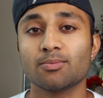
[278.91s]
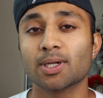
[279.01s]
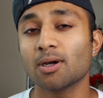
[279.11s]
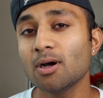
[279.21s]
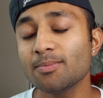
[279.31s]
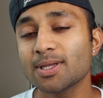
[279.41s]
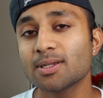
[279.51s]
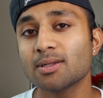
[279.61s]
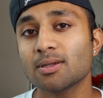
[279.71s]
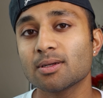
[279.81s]
become
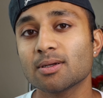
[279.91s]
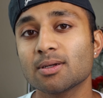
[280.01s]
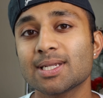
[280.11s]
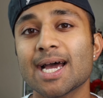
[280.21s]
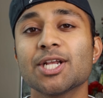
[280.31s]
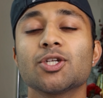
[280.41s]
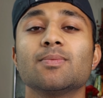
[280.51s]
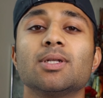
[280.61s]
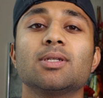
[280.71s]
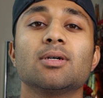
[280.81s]
an
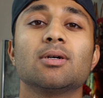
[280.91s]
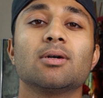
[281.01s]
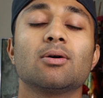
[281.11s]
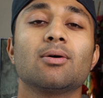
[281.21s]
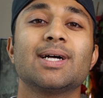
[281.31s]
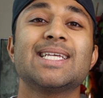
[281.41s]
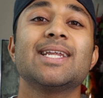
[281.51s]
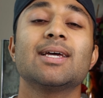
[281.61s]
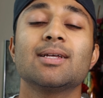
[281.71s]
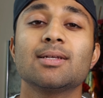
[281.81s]
attachment,
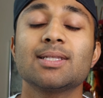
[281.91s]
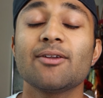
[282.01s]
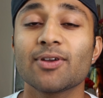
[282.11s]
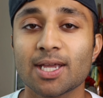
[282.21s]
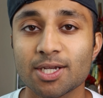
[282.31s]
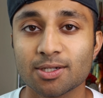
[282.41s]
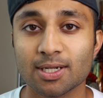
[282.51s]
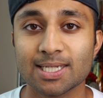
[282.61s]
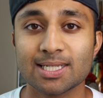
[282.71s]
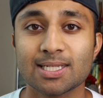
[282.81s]

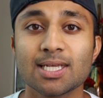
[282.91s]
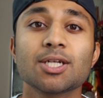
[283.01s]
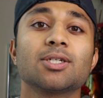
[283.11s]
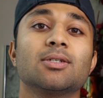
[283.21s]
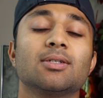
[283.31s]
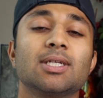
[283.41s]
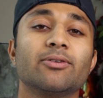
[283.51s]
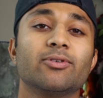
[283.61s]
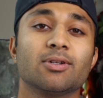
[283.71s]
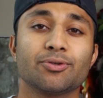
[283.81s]
identification, addiction
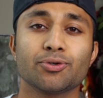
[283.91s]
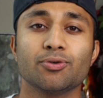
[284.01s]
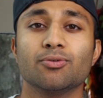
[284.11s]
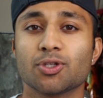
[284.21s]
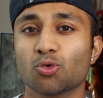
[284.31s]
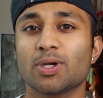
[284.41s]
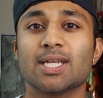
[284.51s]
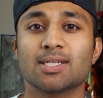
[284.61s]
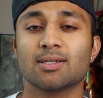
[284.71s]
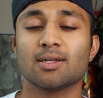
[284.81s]
even to
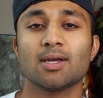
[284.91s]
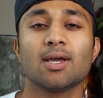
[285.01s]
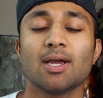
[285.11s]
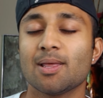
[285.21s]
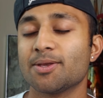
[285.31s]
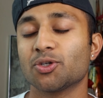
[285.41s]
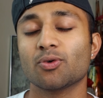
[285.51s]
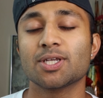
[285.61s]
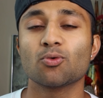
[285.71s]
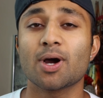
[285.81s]
sweets. And there's a
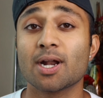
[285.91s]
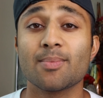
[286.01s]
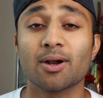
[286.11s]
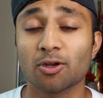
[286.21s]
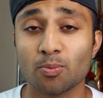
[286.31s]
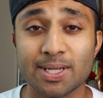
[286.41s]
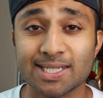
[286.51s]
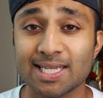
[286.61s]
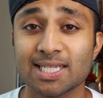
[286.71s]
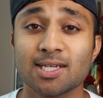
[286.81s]
reason why in America
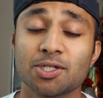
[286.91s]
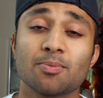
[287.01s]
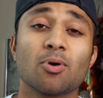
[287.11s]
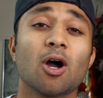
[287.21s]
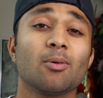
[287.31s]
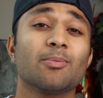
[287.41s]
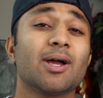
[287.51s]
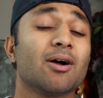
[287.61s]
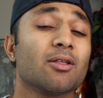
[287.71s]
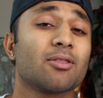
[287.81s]
obesity is such a problem,
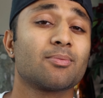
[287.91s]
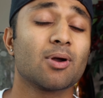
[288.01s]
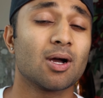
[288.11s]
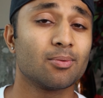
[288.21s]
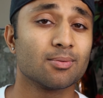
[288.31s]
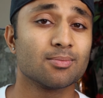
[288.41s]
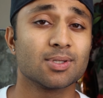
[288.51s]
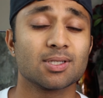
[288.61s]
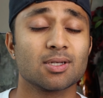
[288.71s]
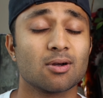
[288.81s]
health
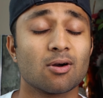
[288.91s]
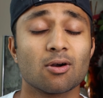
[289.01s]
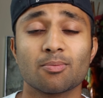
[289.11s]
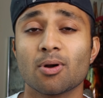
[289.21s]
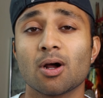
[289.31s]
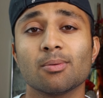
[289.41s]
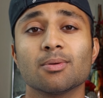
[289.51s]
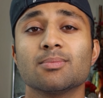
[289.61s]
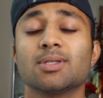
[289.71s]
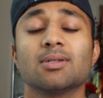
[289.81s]
problems, heart
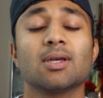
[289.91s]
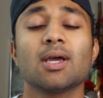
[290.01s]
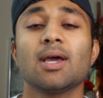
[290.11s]
problems, and